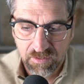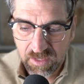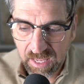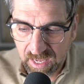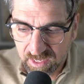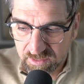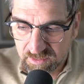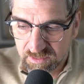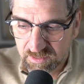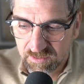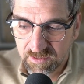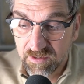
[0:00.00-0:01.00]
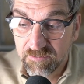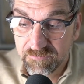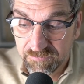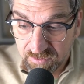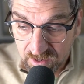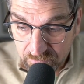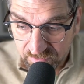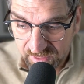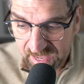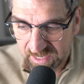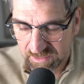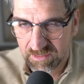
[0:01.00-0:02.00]
and from
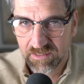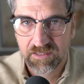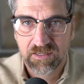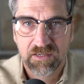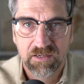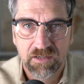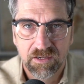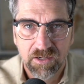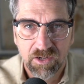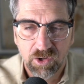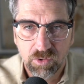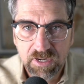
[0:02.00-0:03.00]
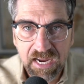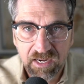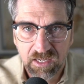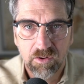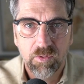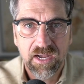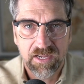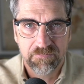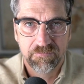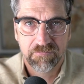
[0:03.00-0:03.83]
that, creating a way.